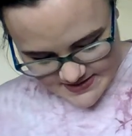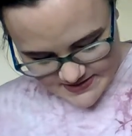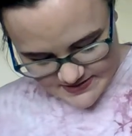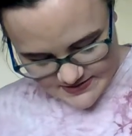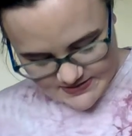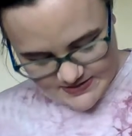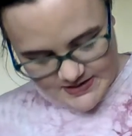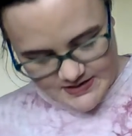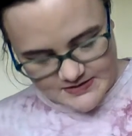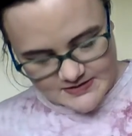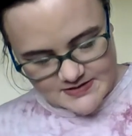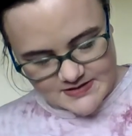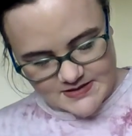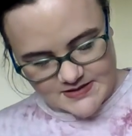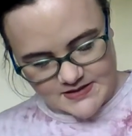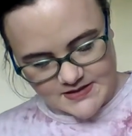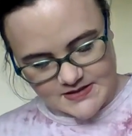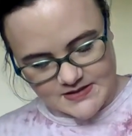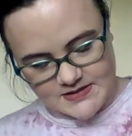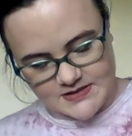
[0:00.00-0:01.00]
shadow stick
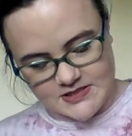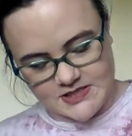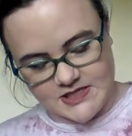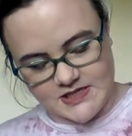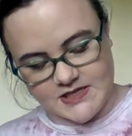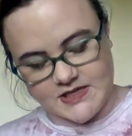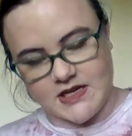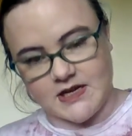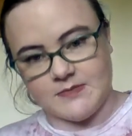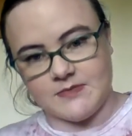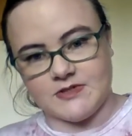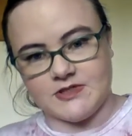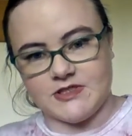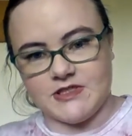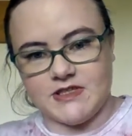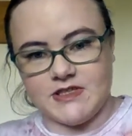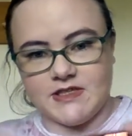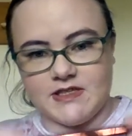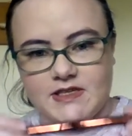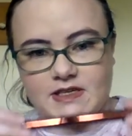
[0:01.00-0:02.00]
in the shade Copper
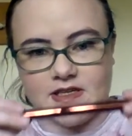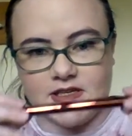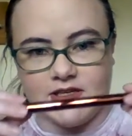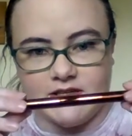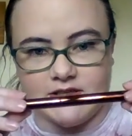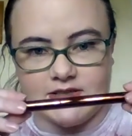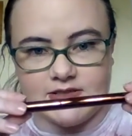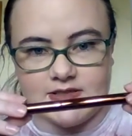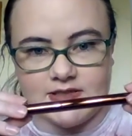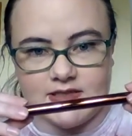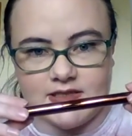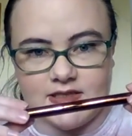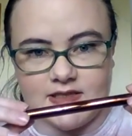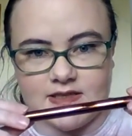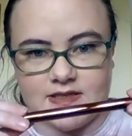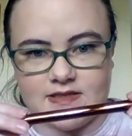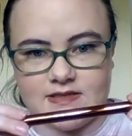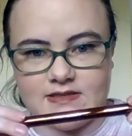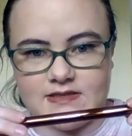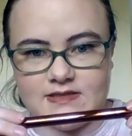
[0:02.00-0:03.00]
Chic. It looks like
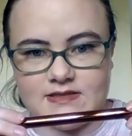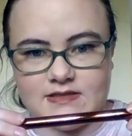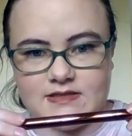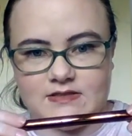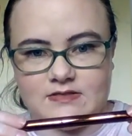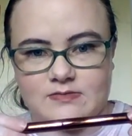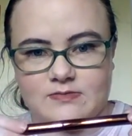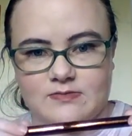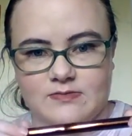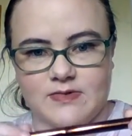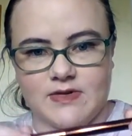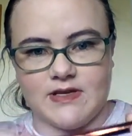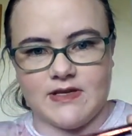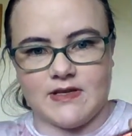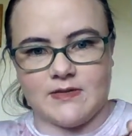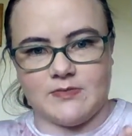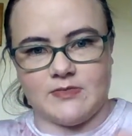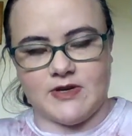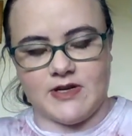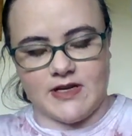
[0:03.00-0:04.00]
this. It's really
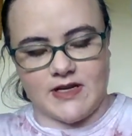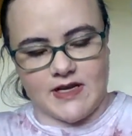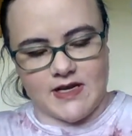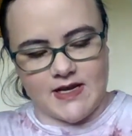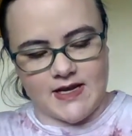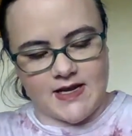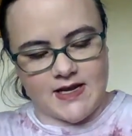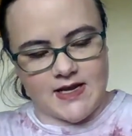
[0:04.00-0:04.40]
pretty.